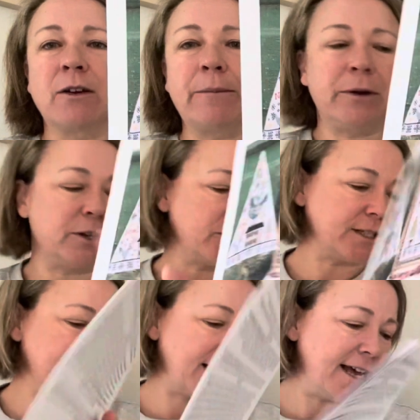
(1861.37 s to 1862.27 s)

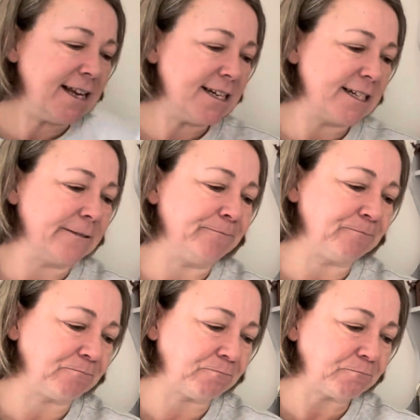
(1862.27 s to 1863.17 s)
purchased that
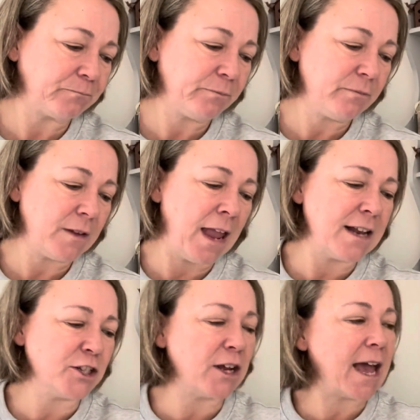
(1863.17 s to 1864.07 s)

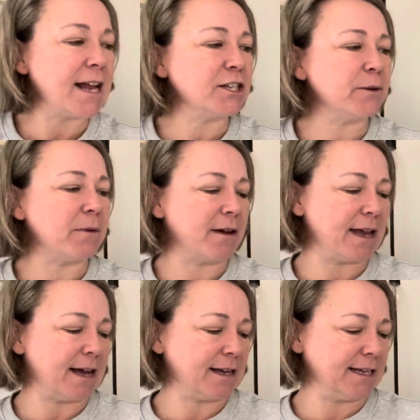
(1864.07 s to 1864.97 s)
to add to my
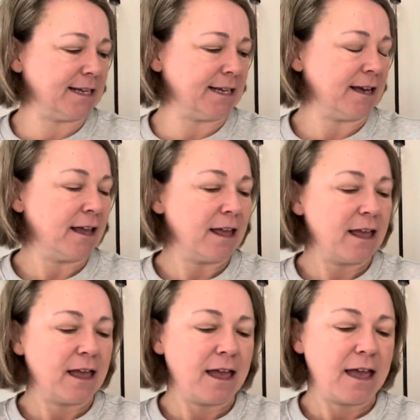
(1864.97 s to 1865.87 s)
honey
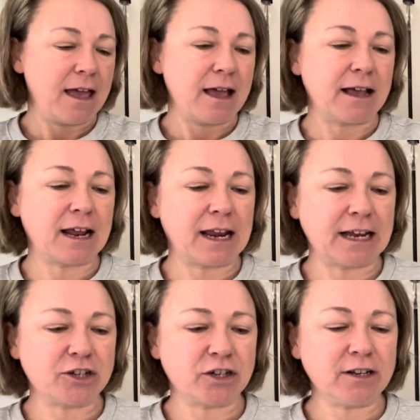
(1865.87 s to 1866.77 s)

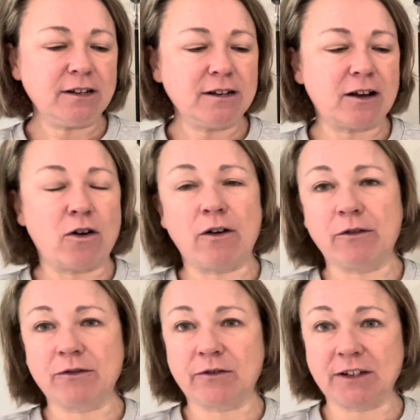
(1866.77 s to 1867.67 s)
collection
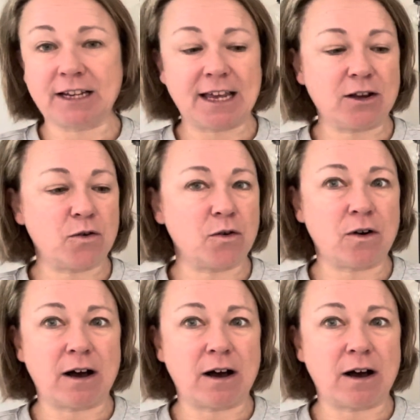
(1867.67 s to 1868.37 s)
for decor.